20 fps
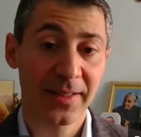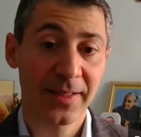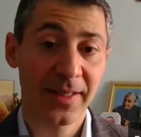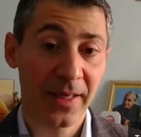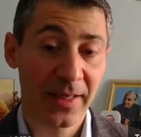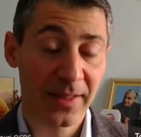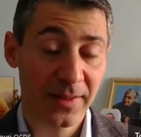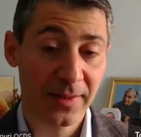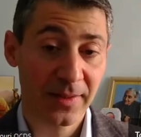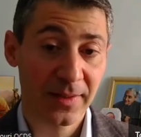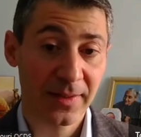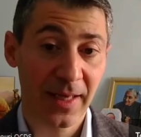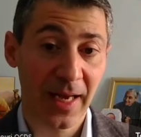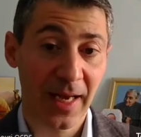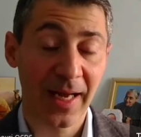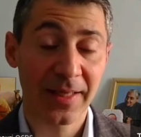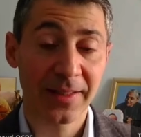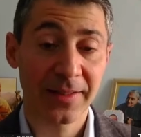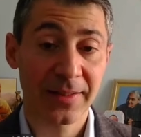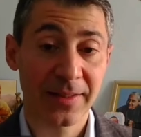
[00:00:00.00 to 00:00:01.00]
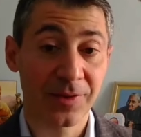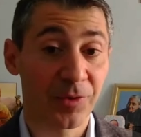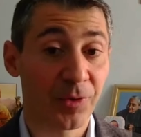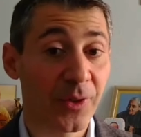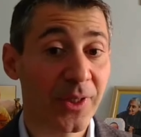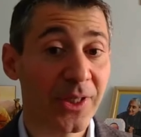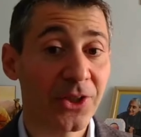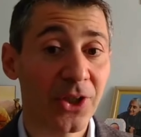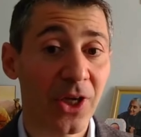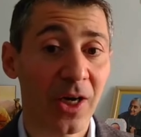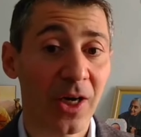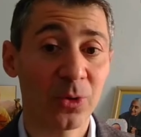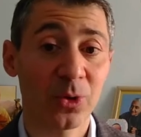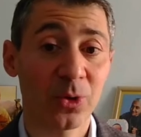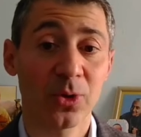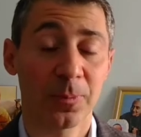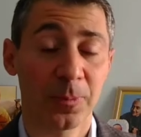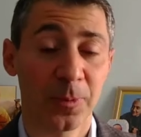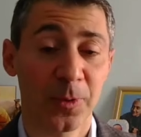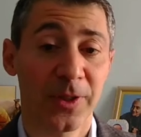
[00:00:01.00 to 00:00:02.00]
yes, and reach out
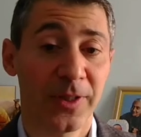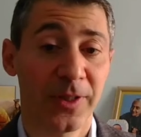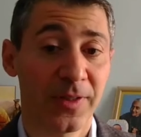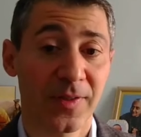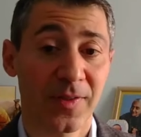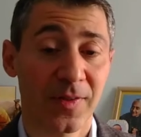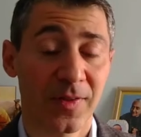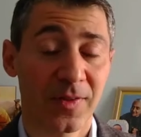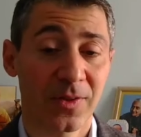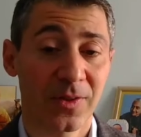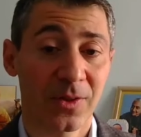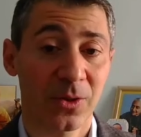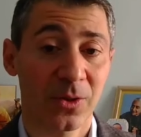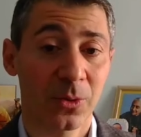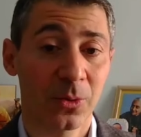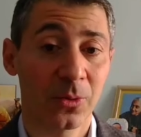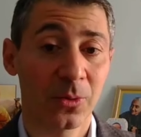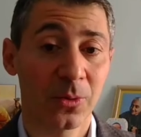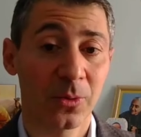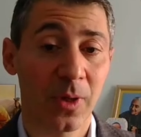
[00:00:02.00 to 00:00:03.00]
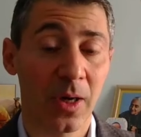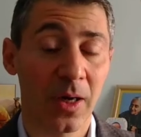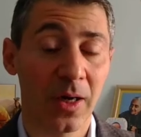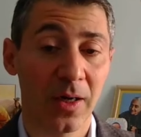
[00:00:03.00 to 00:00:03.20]
to priests who yes.